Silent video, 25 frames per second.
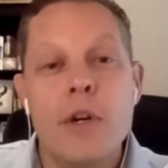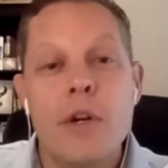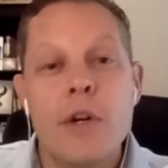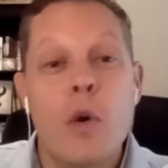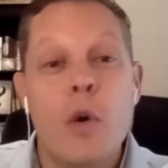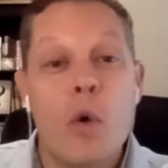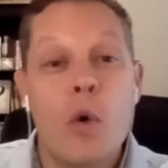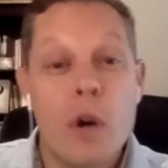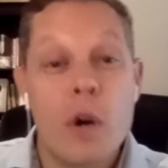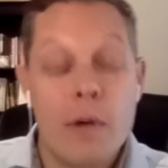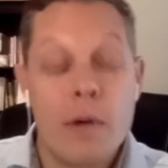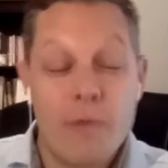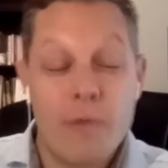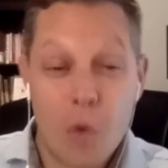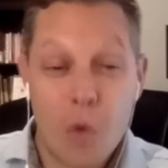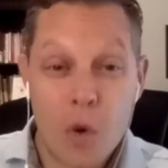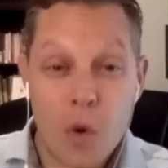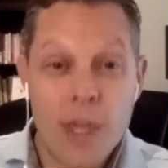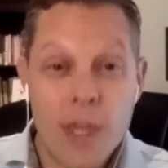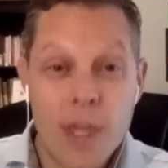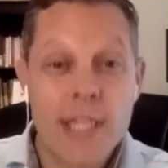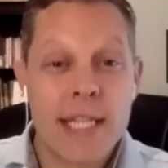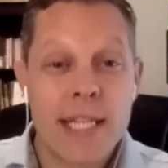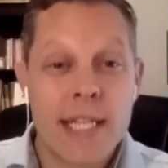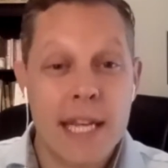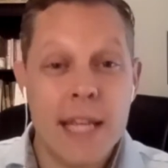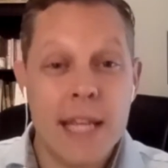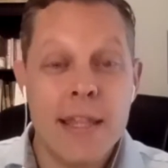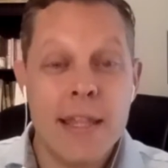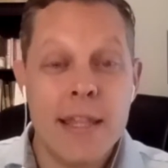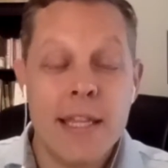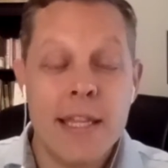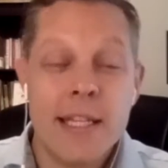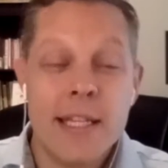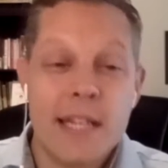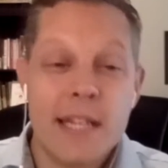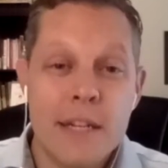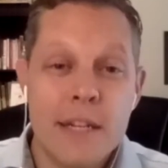or a mm-hmm. voice in
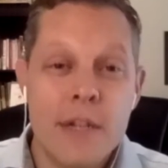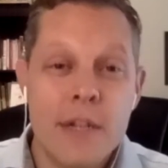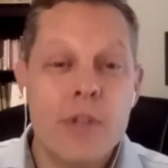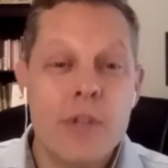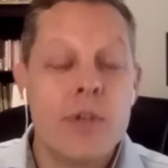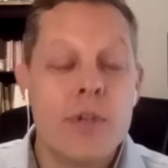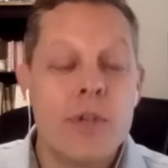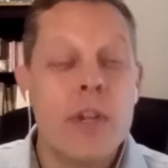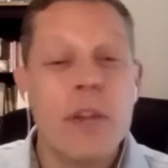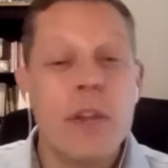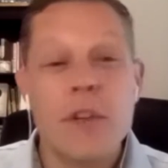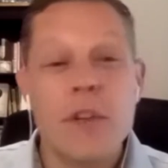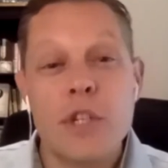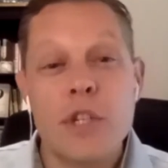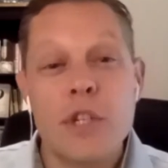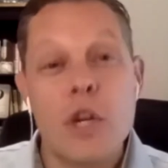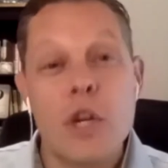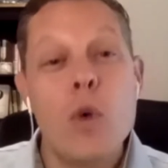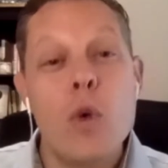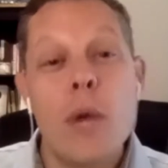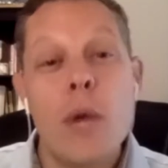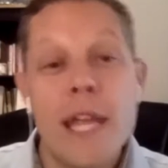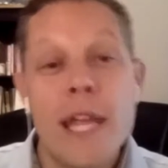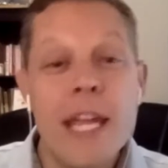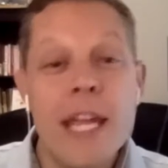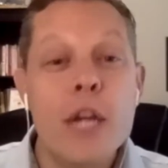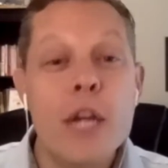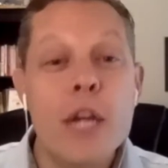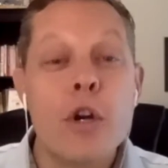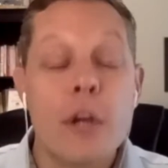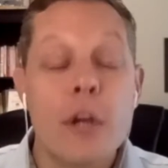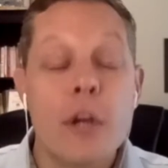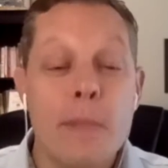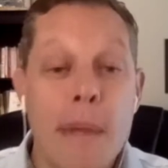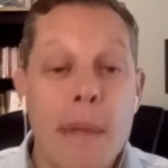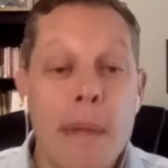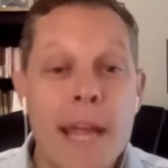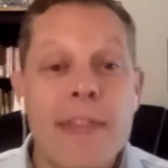this industry. They're so eager
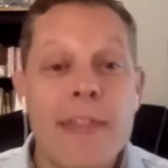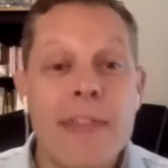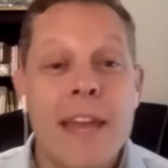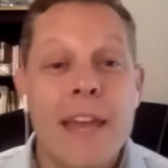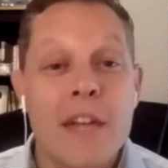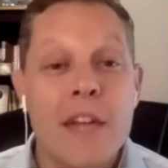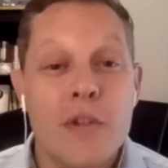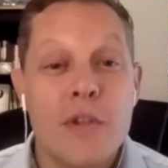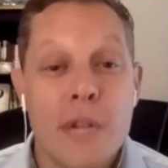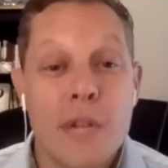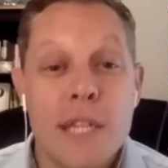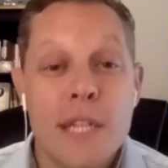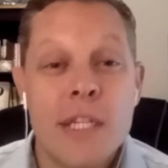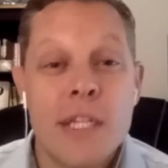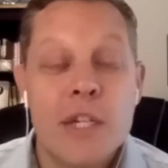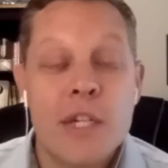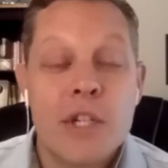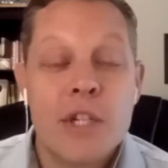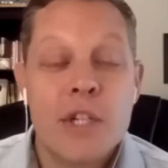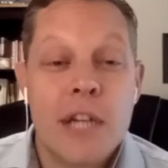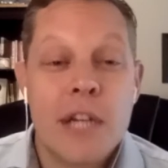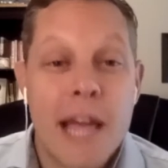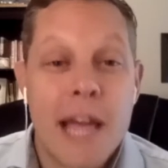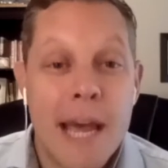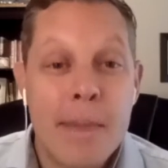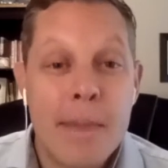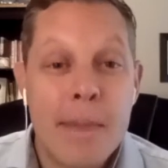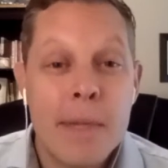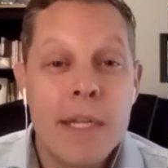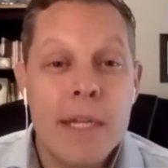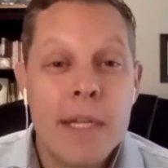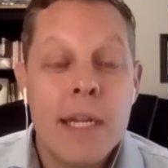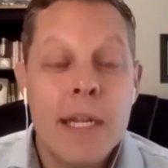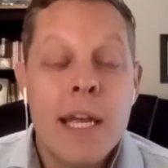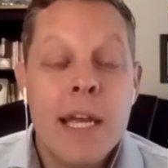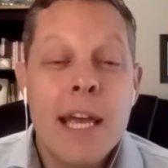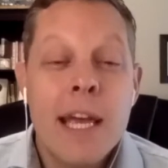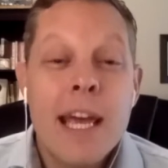to make that transition
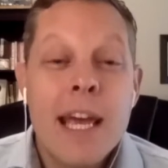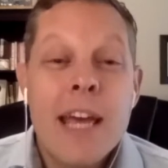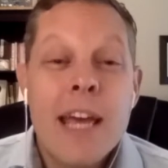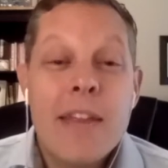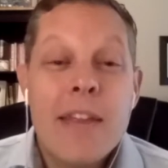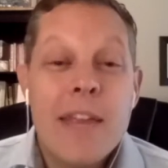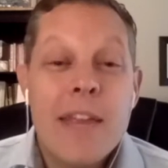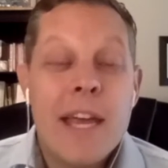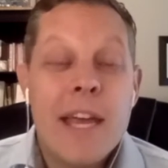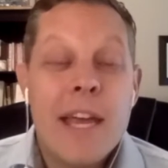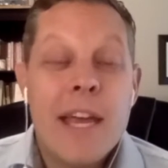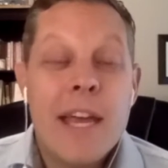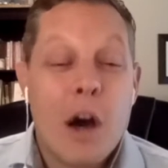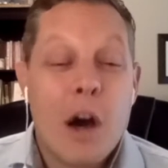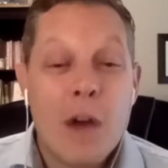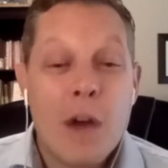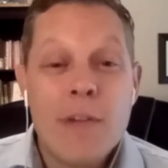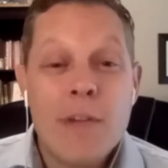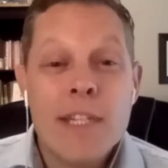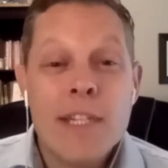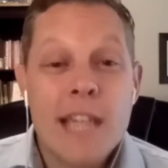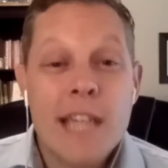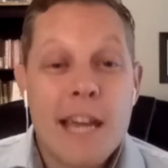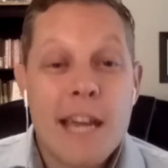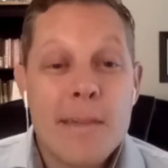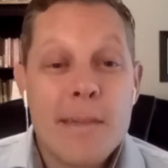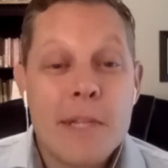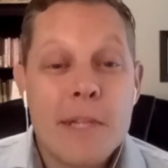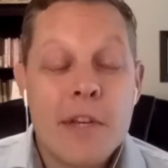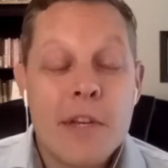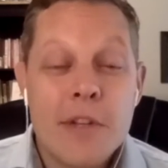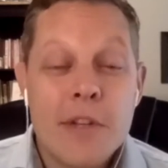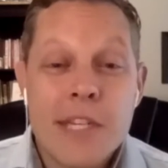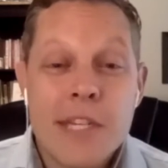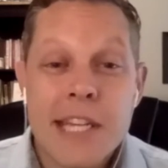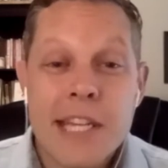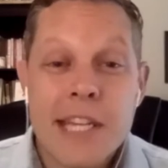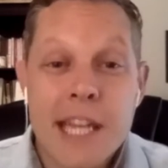happen that oftentimes
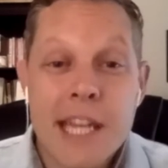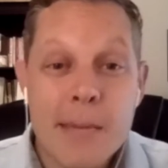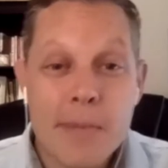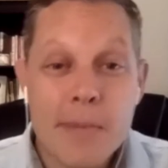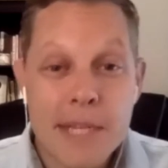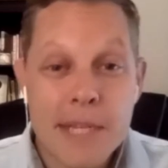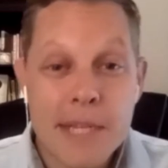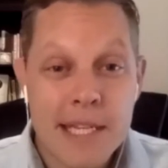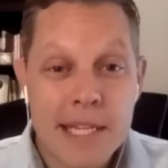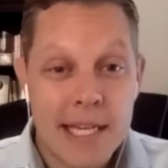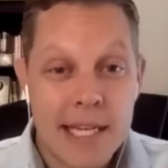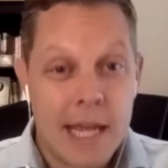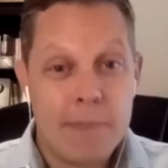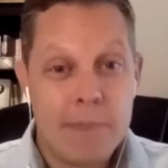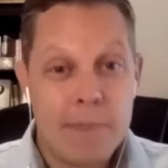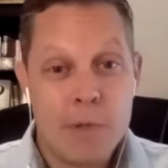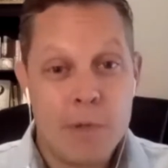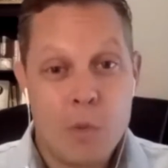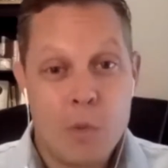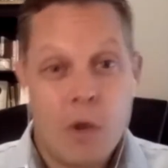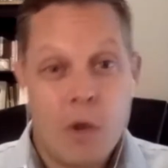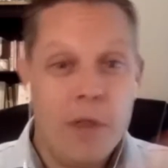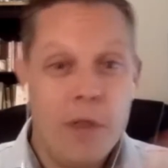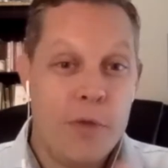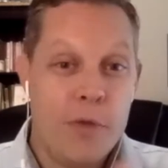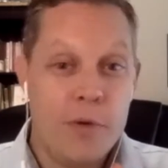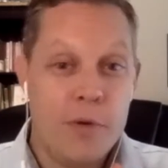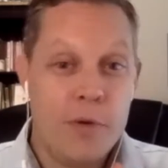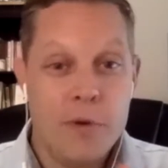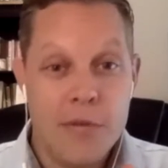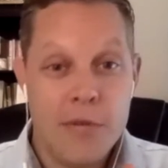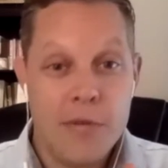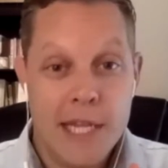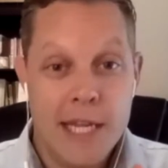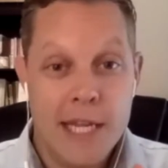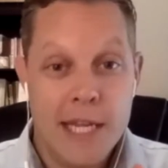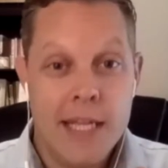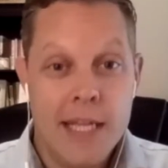they'll skip steps one through
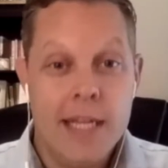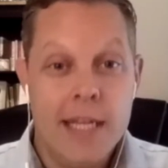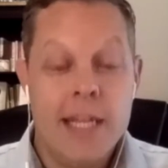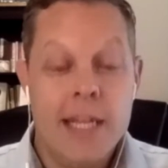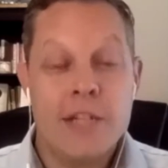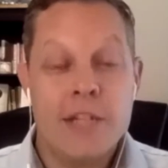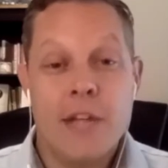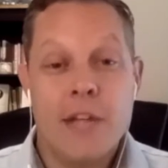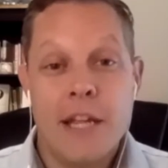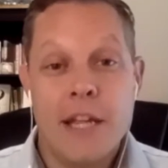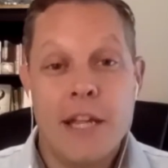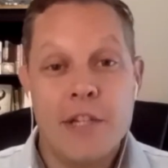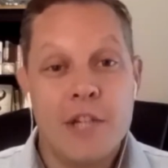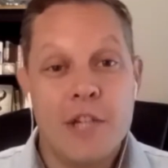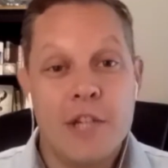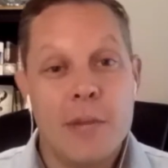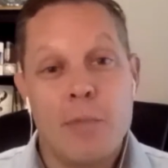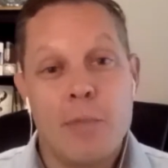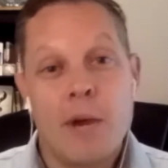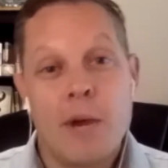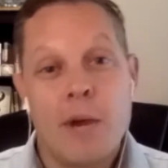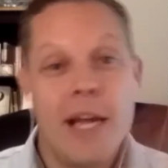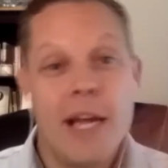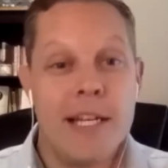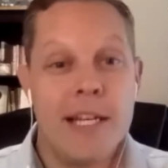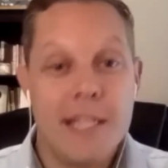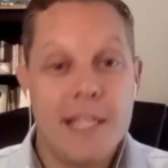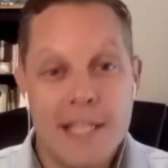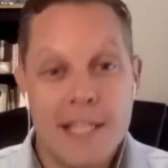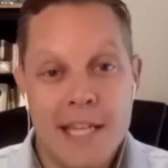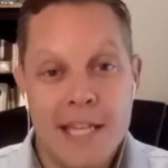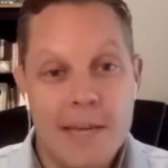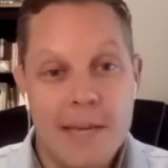10 and, and jump right to step